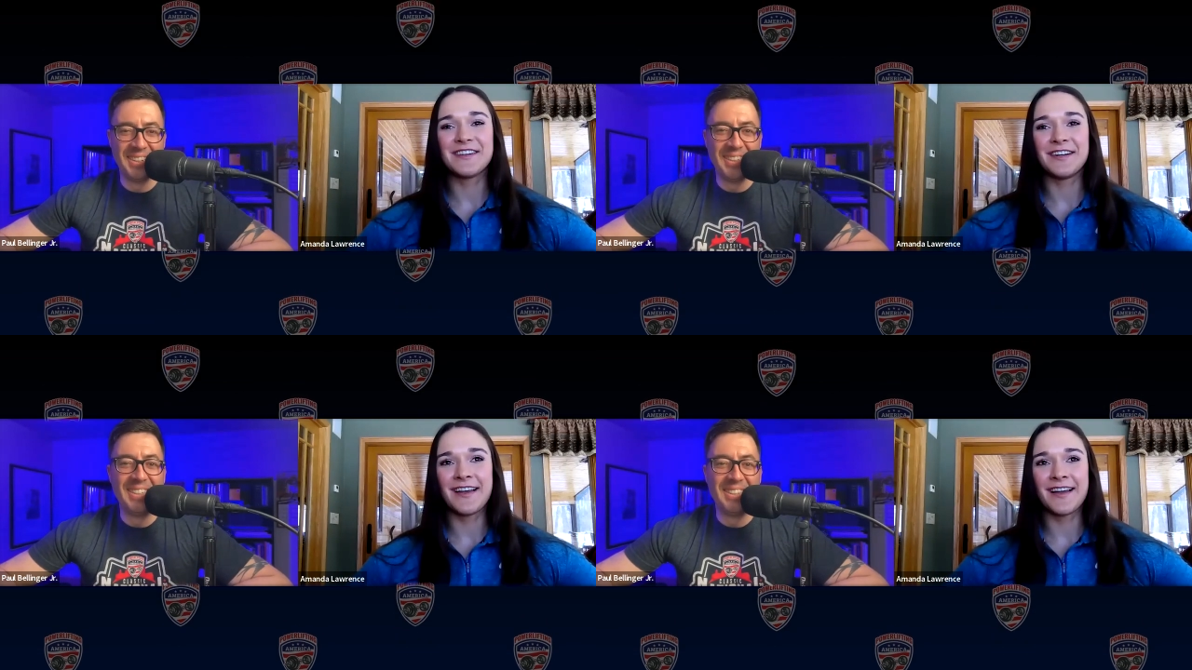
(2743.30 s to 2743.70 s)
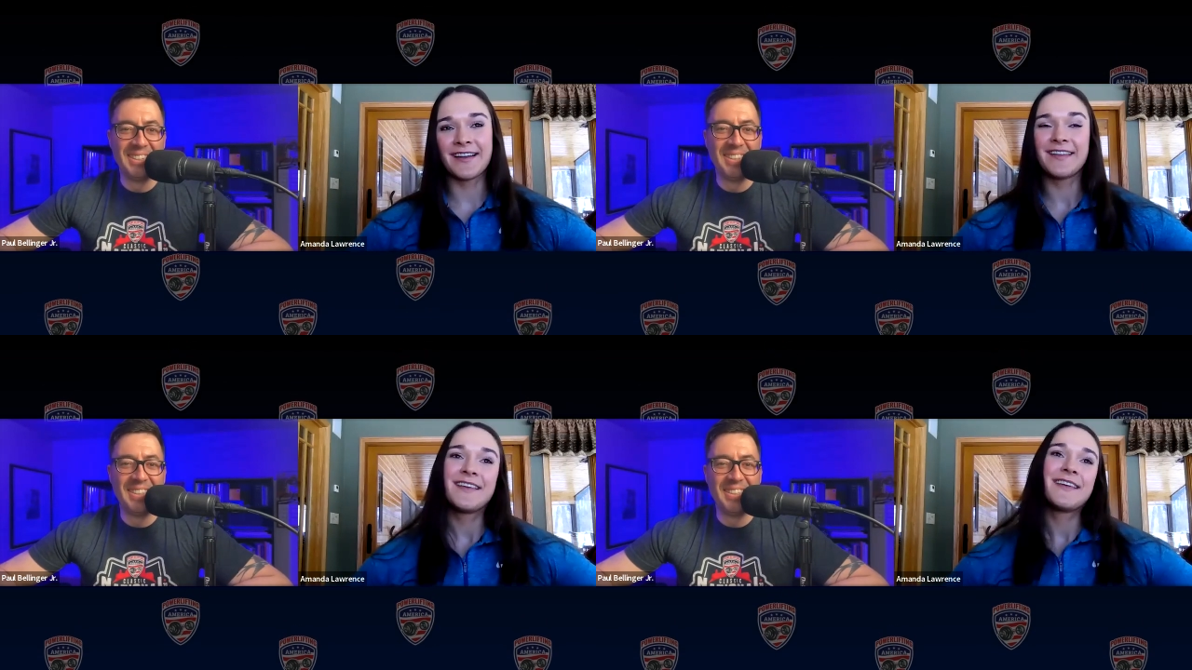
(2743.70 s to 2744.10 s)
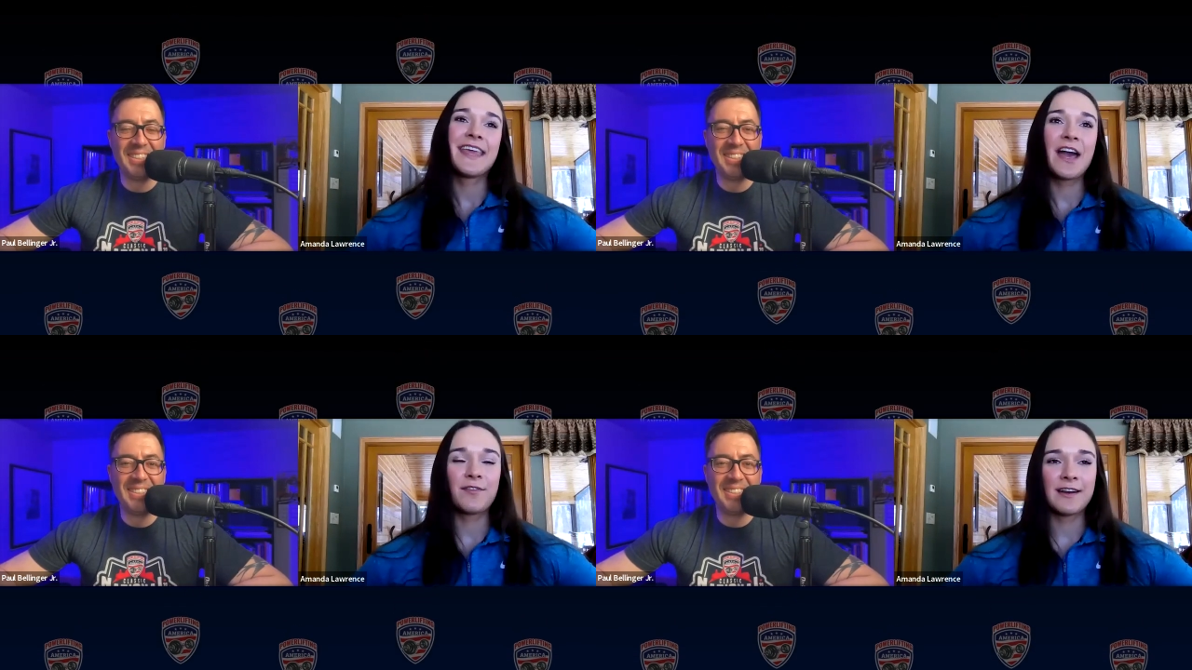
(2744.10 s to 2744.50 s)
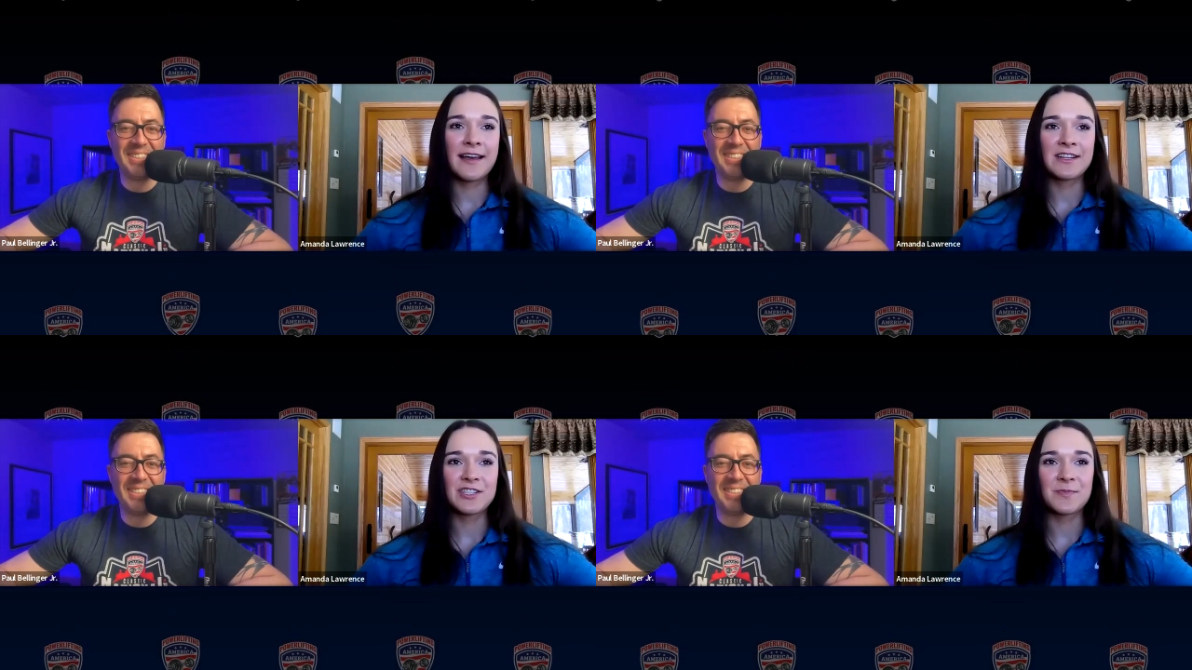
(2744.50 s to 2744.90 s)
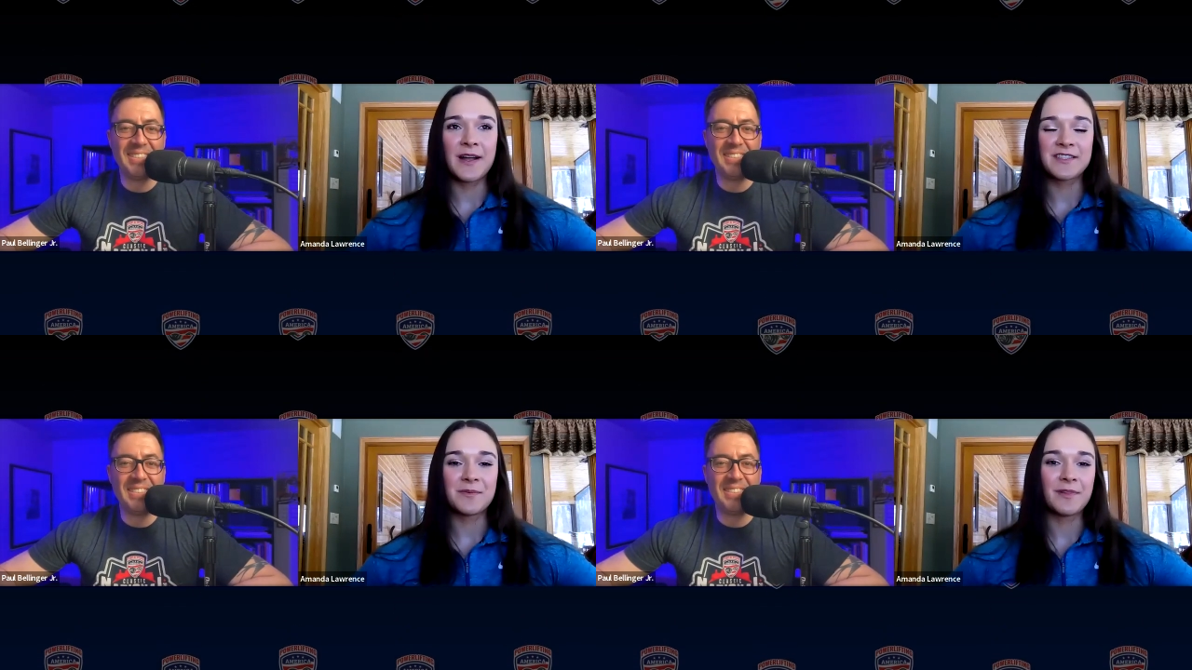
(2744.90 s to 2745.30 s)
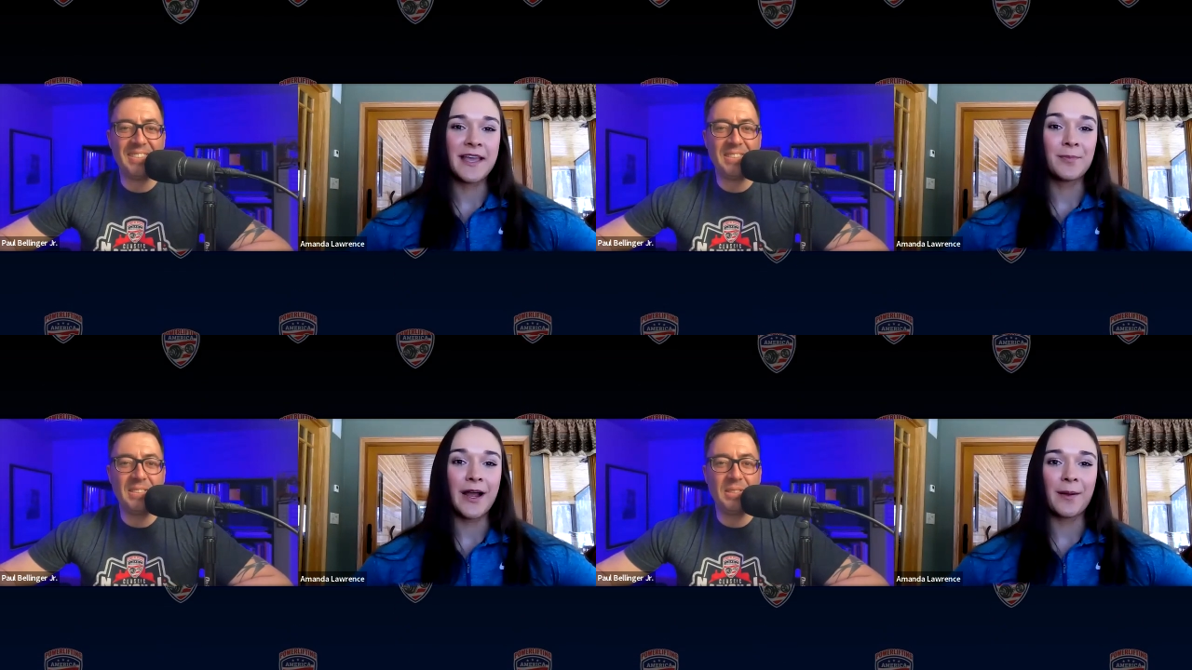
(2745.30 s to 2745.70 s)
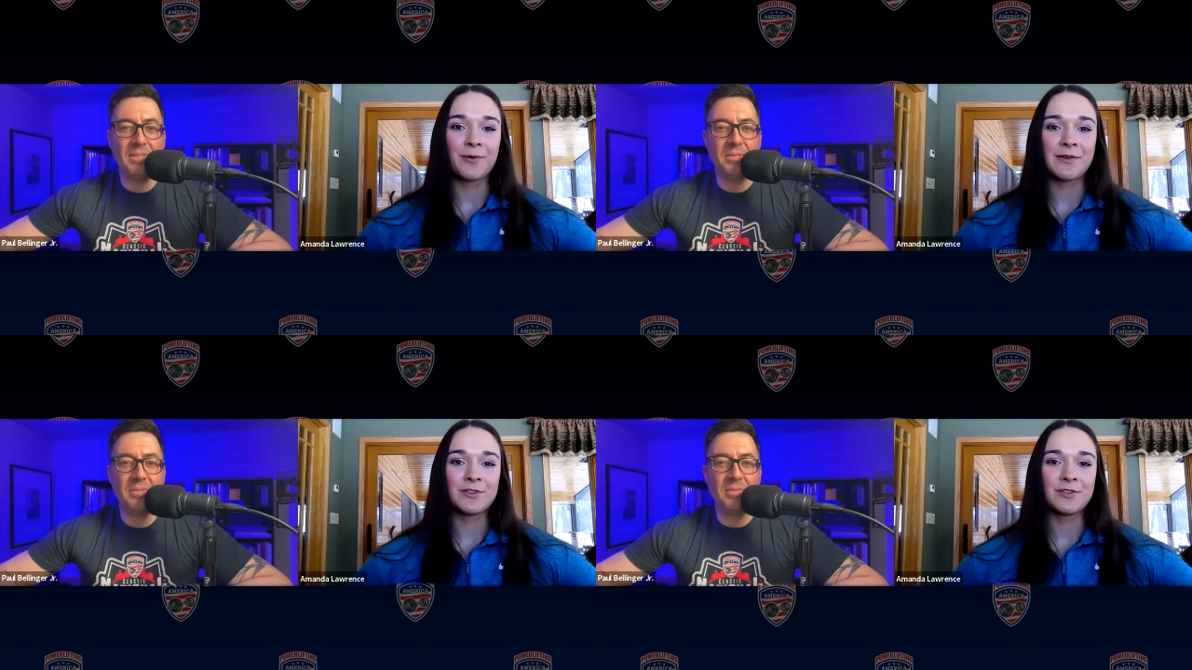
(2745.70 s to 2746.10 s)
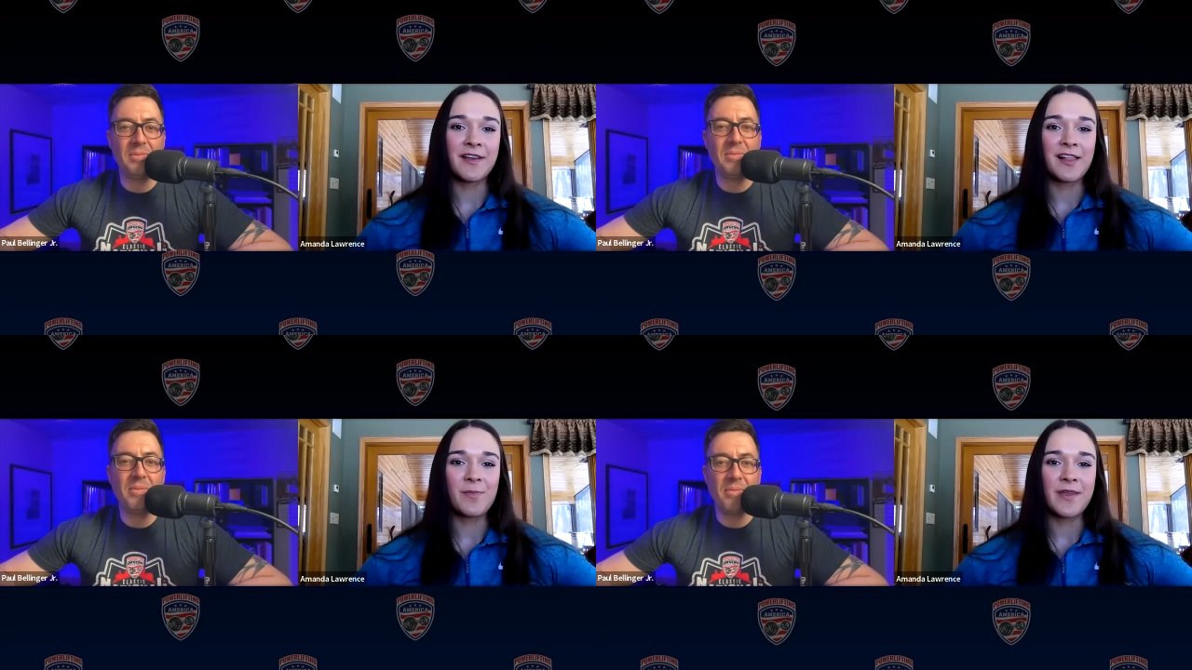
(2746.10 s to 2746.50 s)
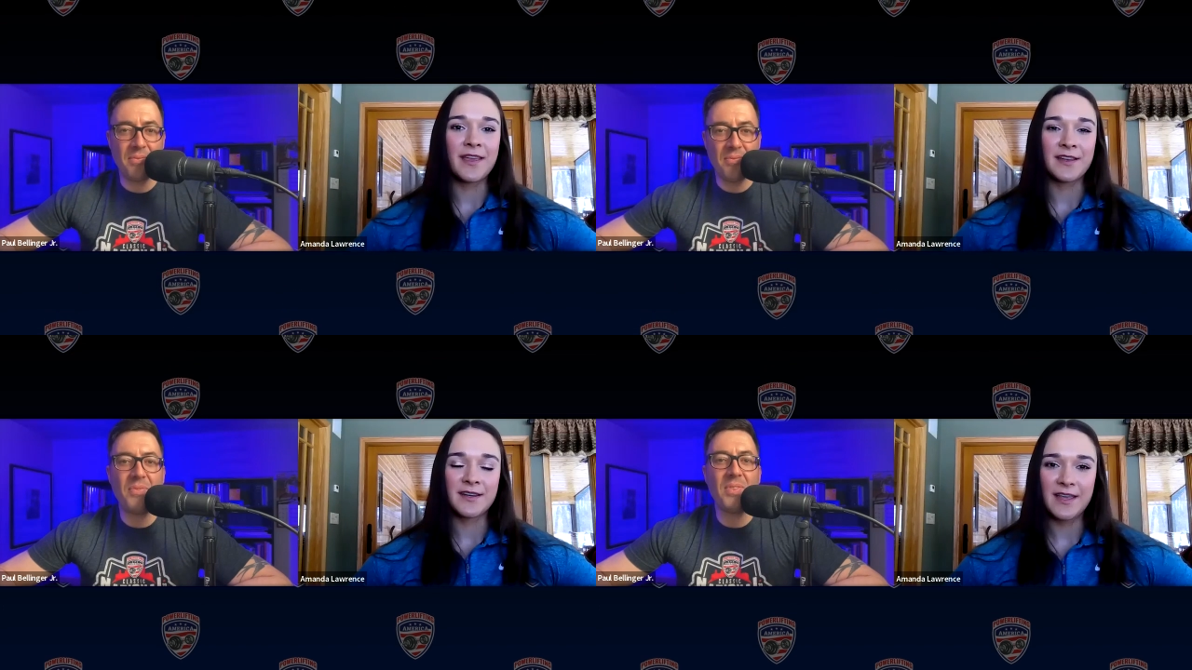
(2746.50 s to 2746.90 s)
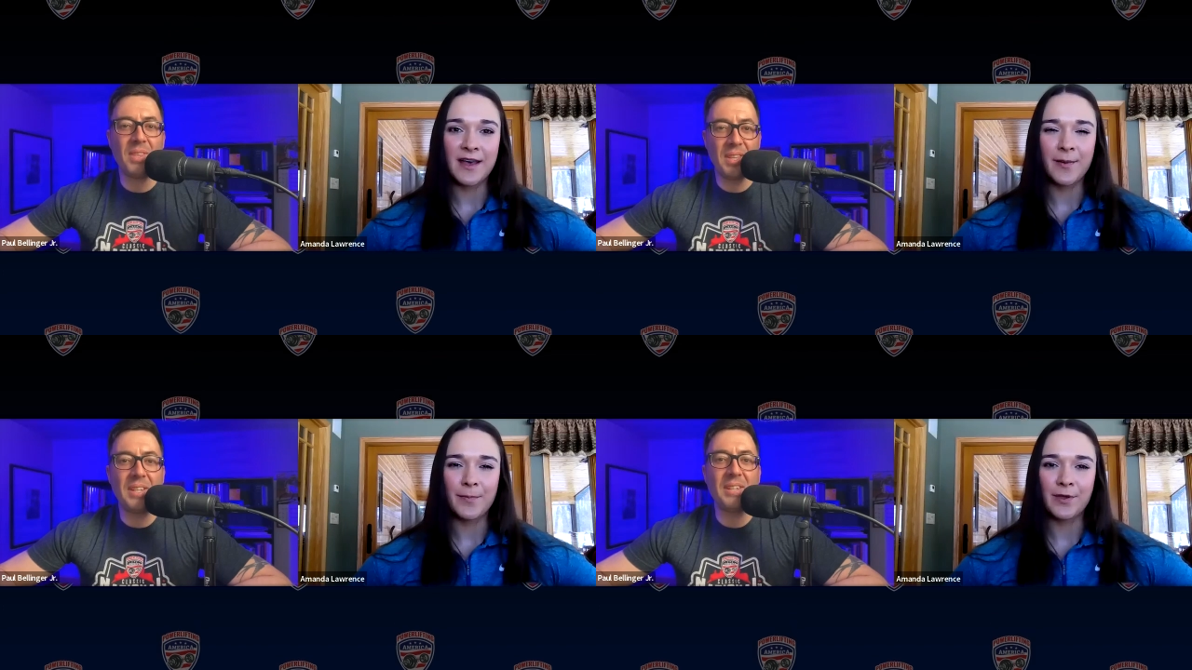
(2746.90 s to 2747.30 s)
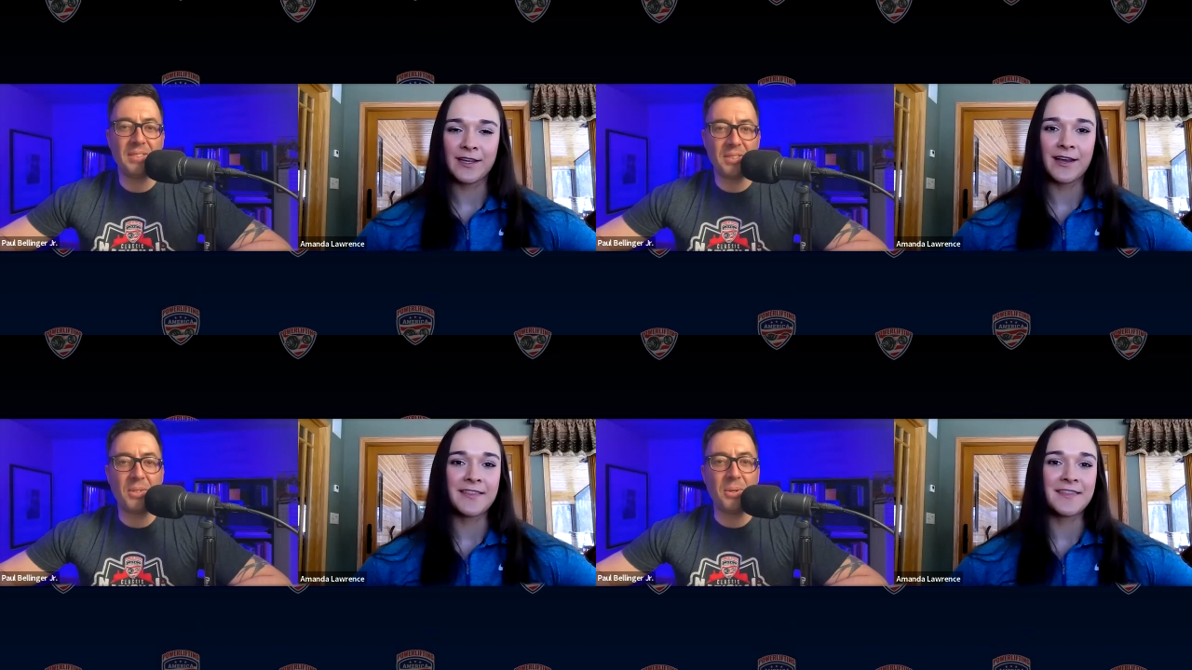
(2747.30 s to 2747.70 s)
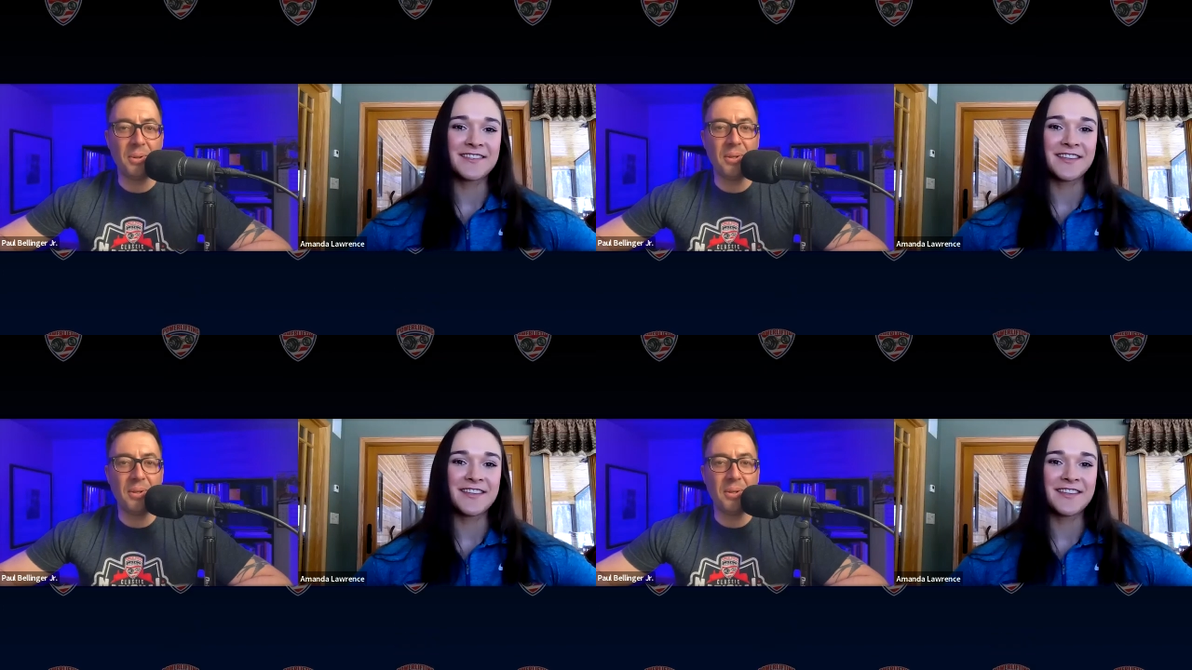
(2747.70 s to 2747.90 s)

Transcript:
Speaker 1: last year, uh, Calvin and I just bought some lake property we're developing and um, building cool.